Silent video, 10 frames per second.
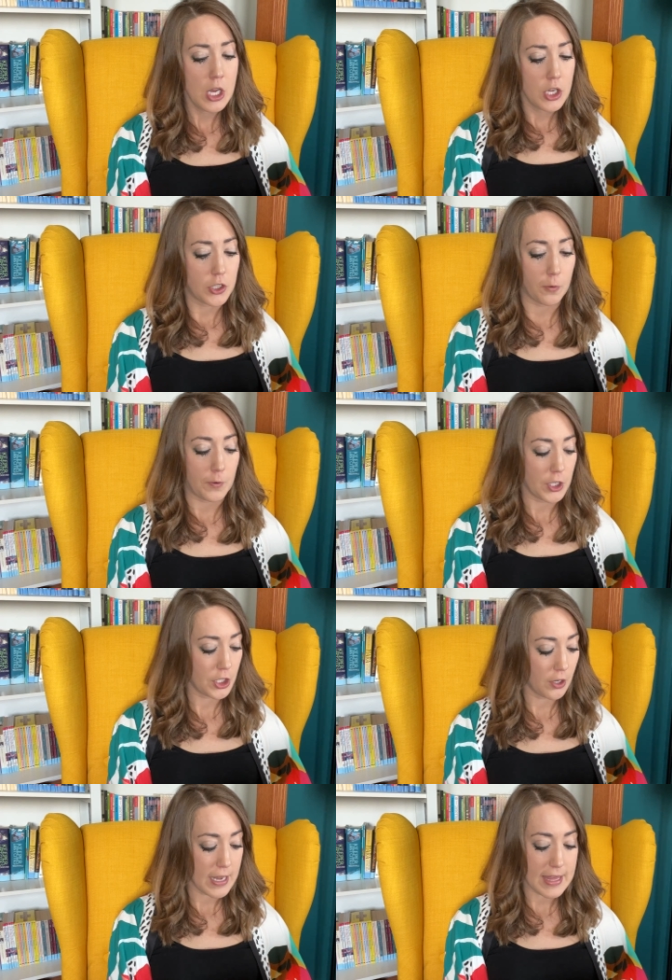So First
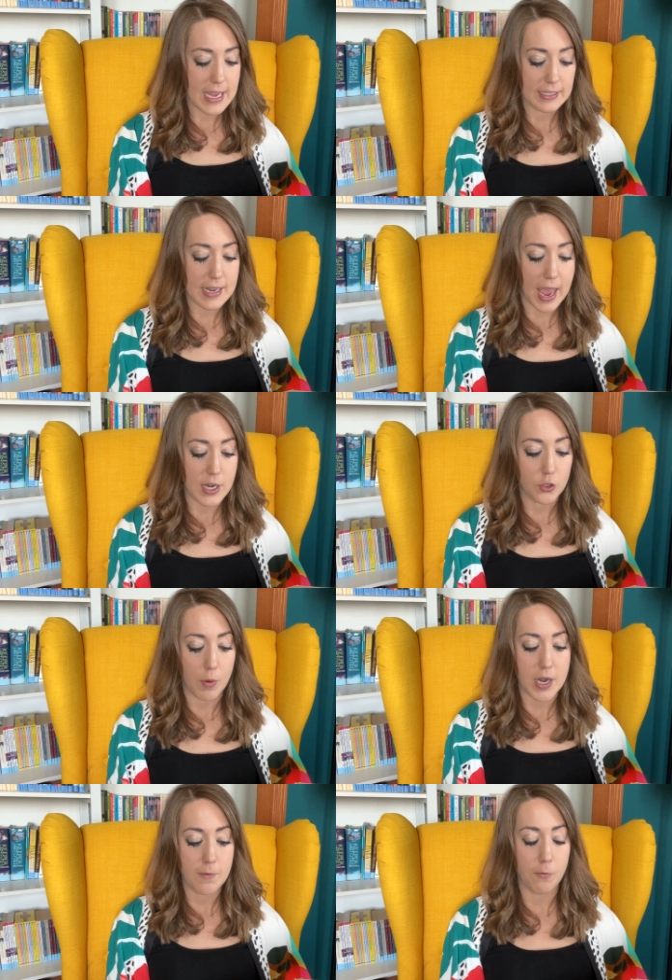Corinthians nine
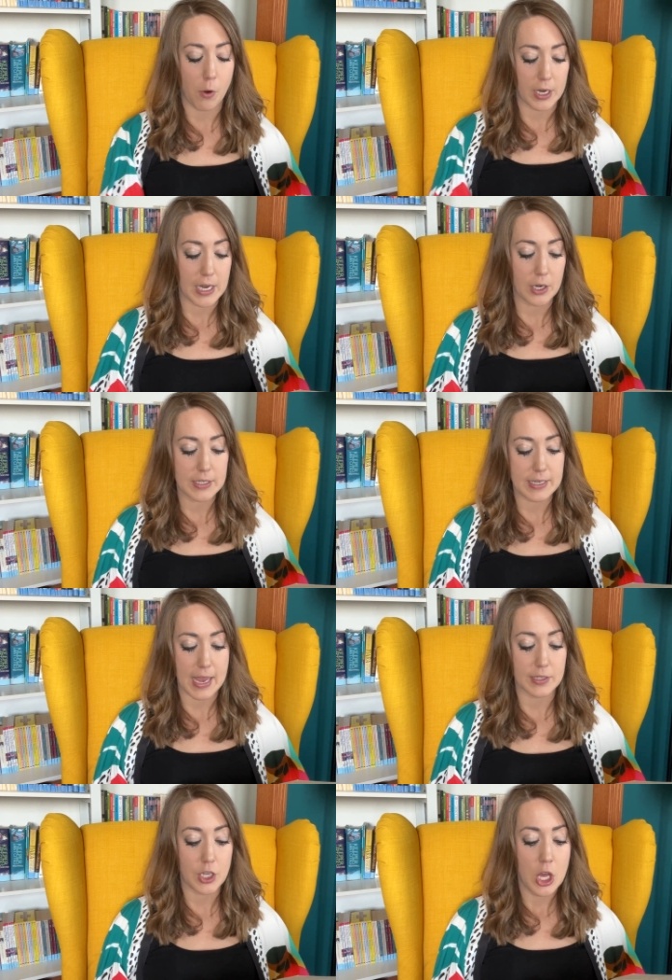twenty-four, here it
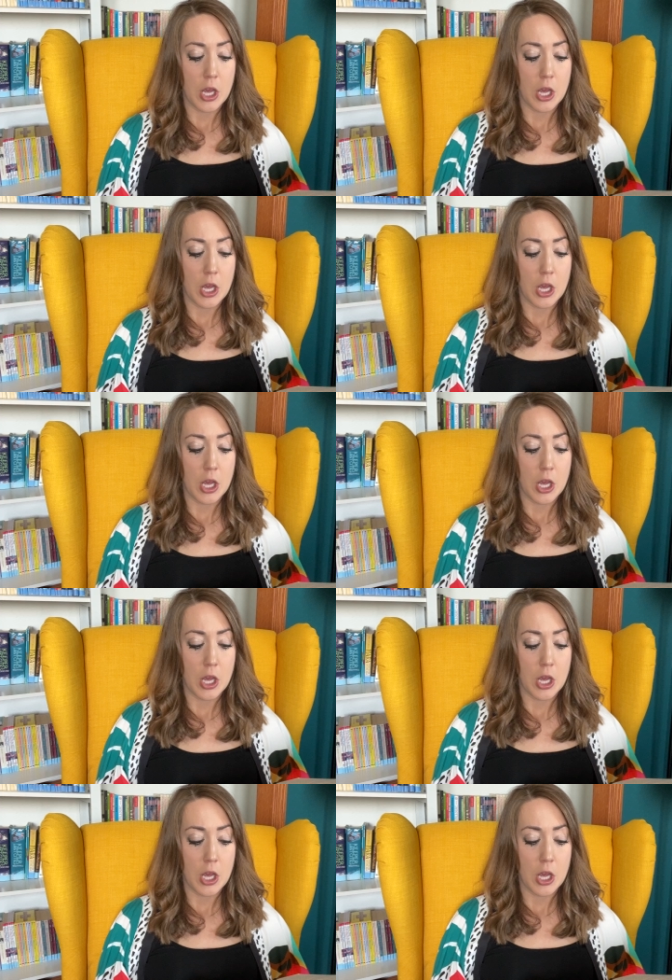says,